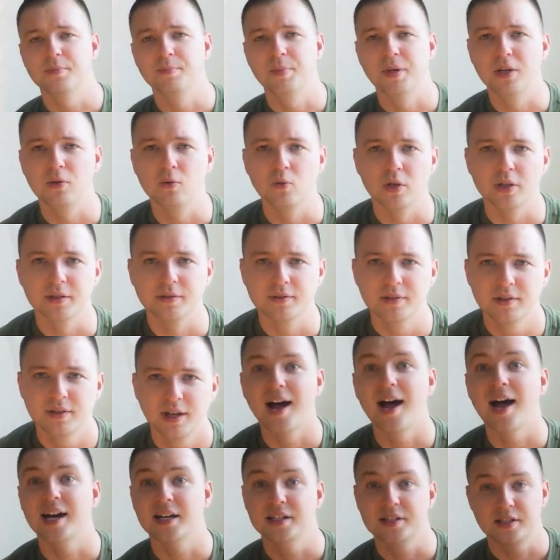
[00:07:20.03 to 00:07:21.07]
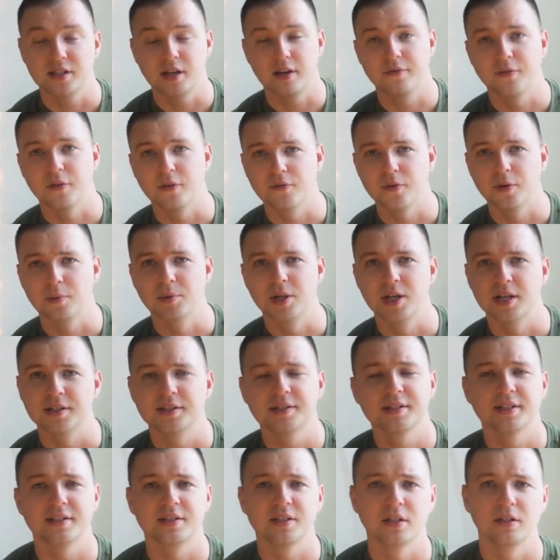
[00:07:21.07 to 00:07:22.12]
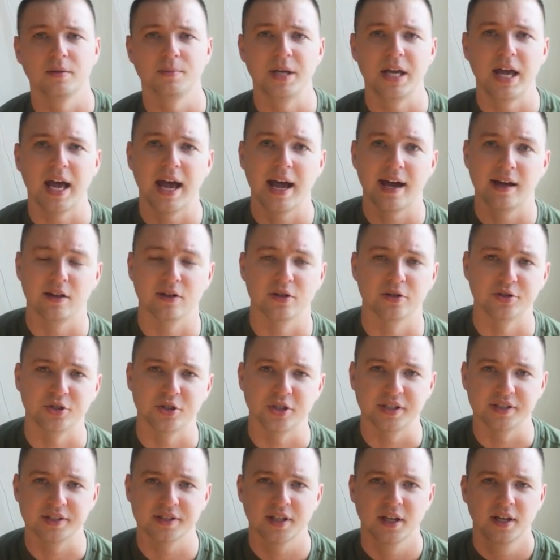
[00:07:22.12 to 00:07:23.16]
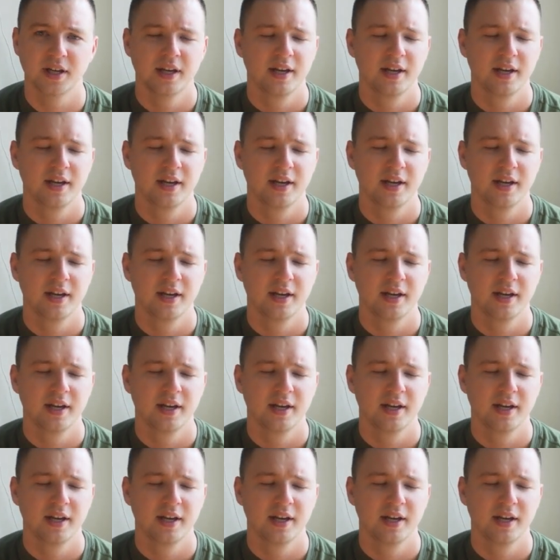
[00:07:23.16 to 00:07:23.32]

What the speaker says: a big one. I suffer from this. It's gonna be allergies.